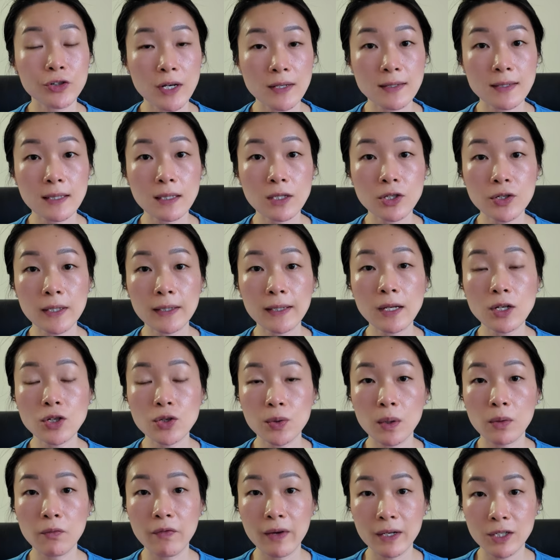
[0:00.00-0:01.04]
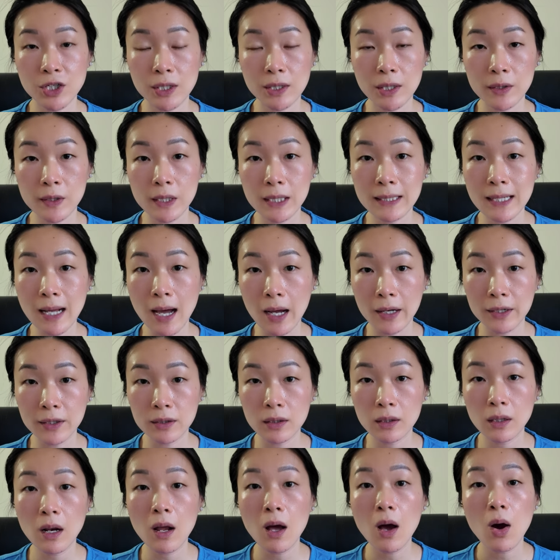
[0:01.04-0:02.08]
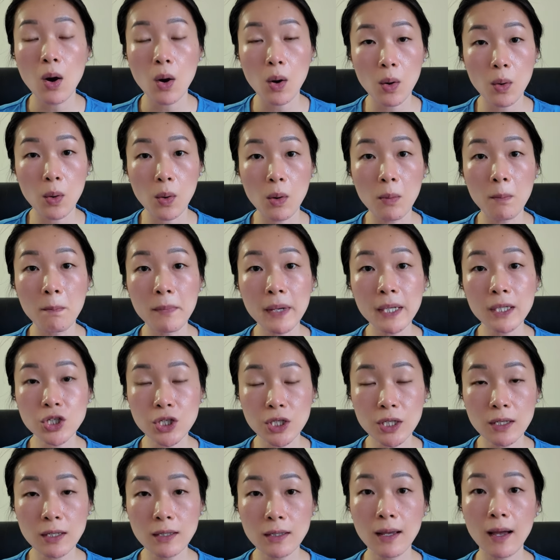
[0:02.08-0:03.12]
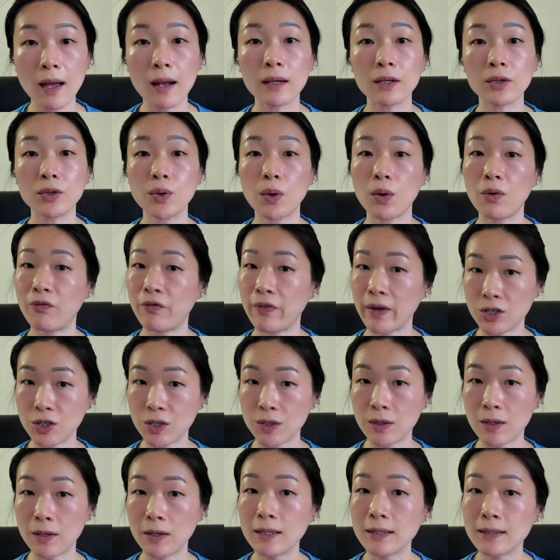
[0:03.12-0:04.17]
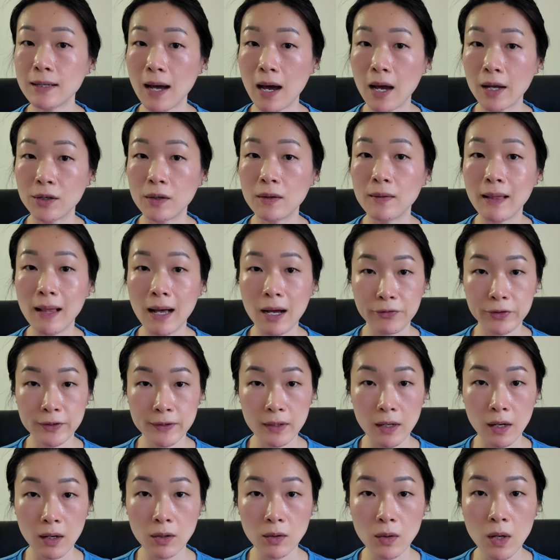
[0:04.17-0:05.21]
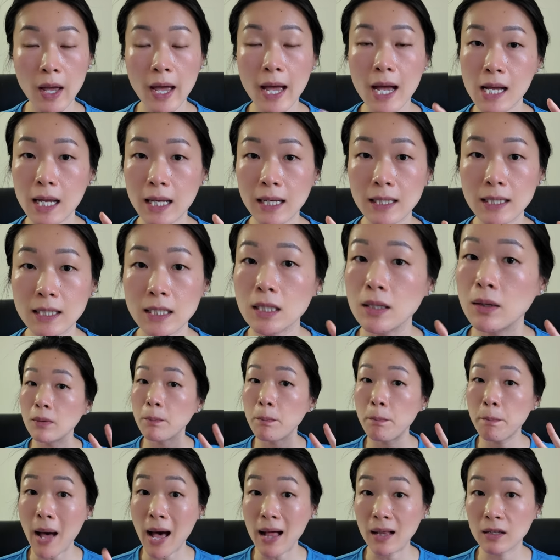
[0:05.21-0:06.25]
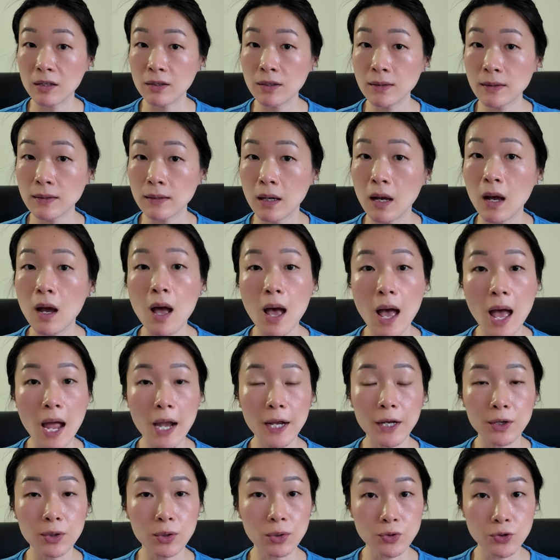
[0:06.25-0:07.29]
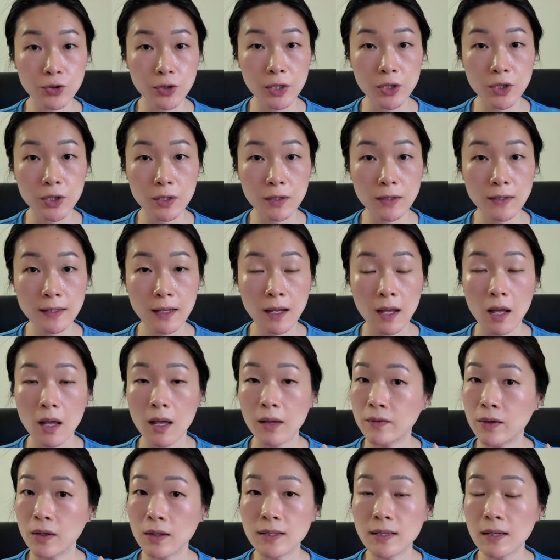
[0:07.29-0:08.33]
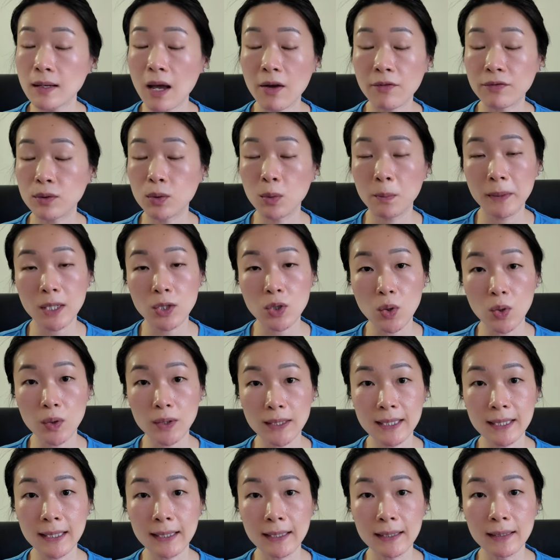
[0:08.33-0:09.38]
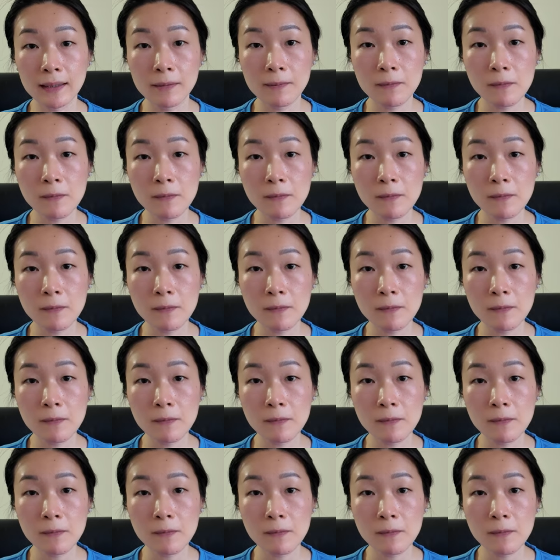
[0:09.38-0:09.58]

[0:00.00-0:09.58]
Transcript: Transitioning to a vegetarian diet, or make sure that your vegetarian diet lifestyle is balanced and nutritious, doesn't have to be daunting.